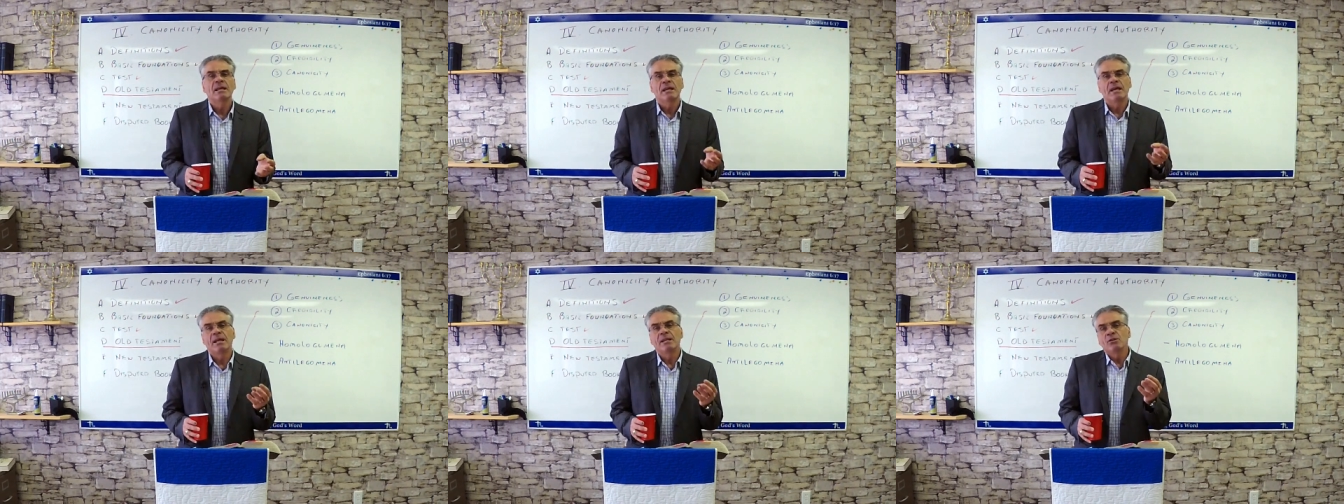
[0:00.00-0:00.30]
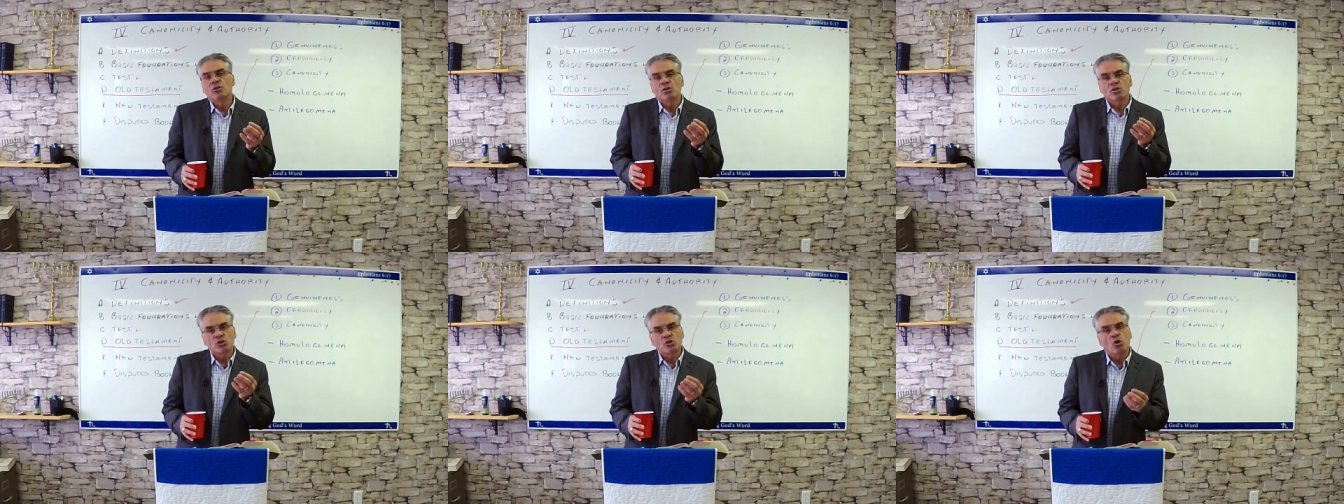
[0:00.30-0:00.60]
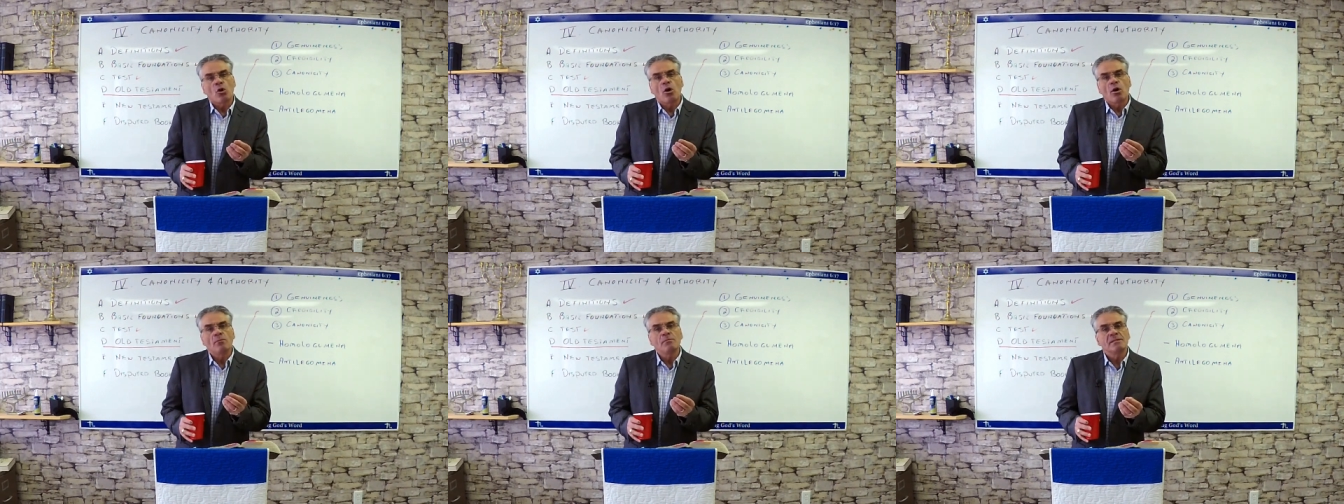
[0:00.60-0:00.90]
and the
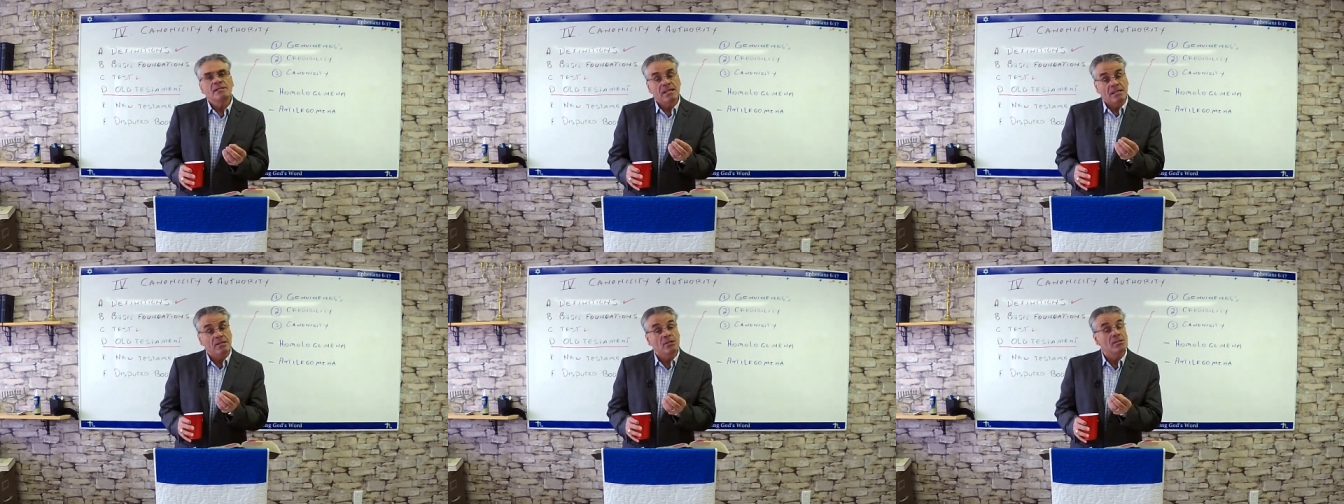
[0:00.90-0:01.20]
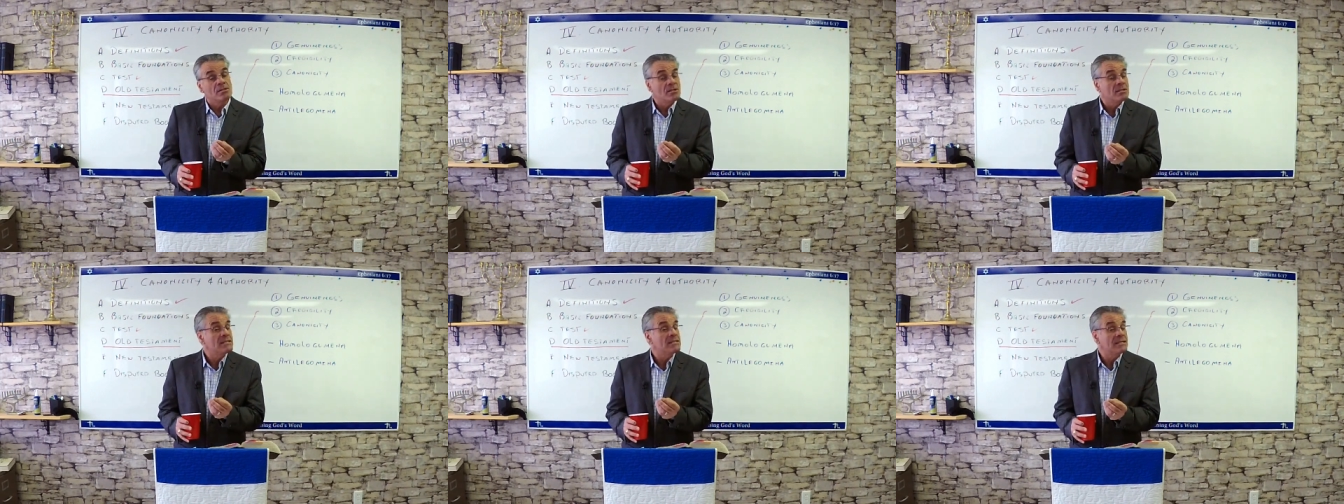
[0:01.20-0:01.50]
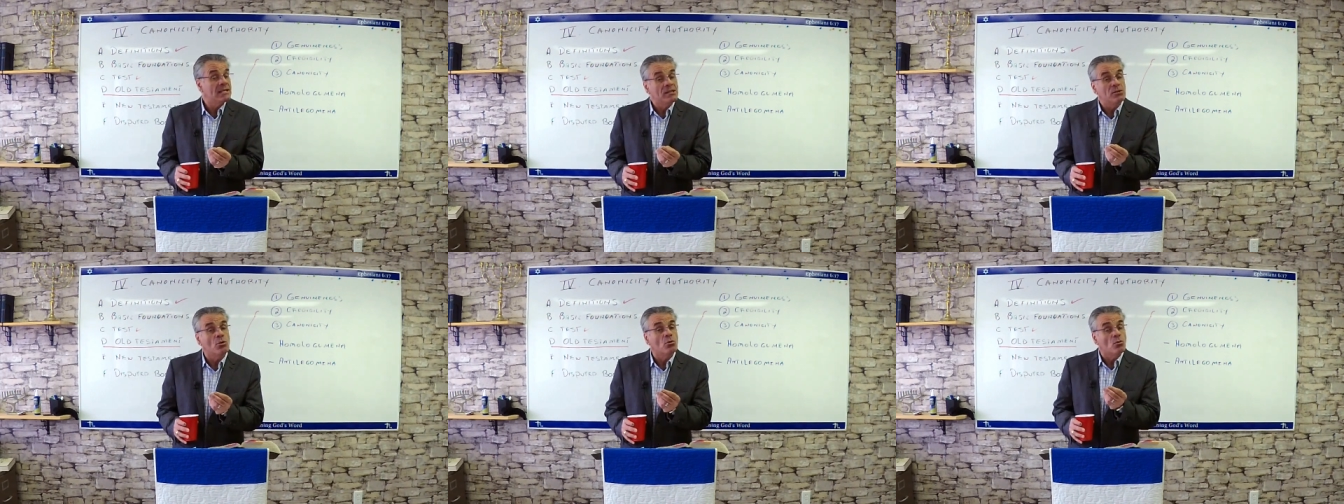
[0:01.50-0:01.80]
Psalms, it doesn't
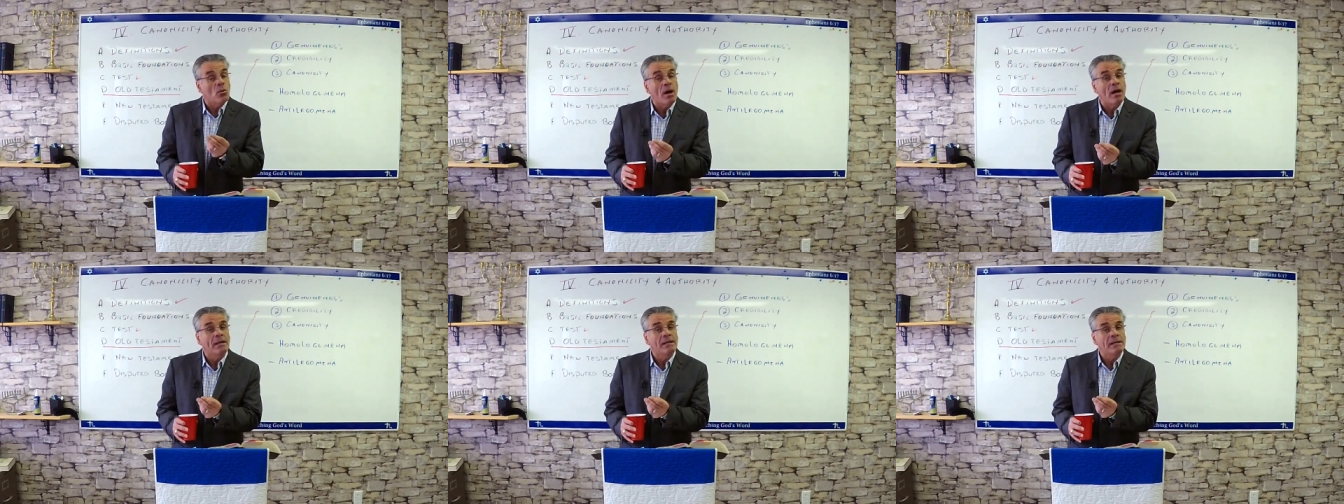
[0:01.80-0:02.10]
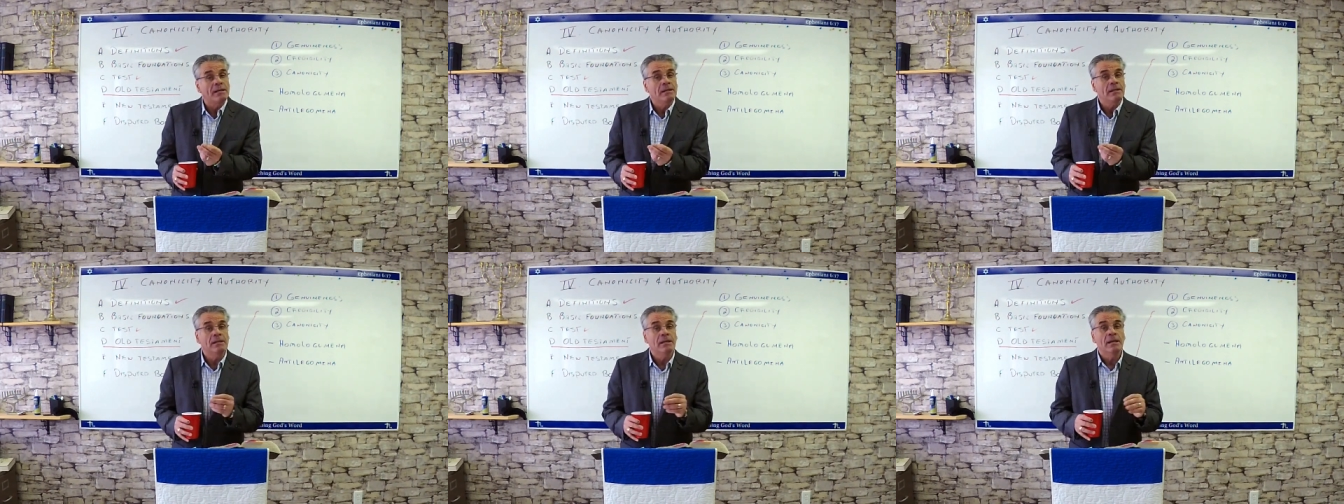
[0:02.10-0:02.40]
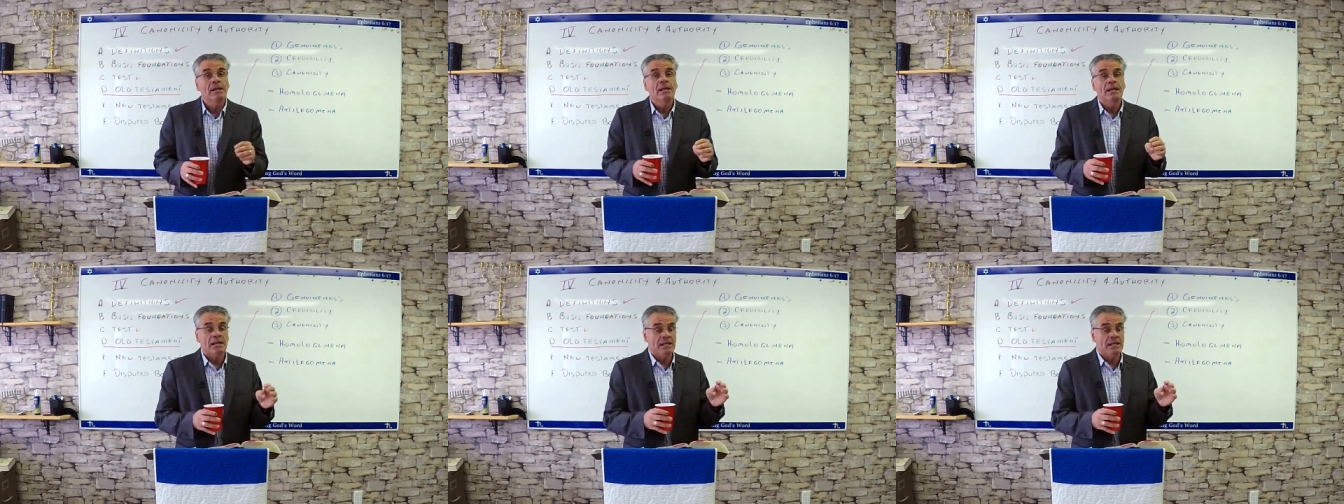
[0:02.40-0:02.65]
say the writing.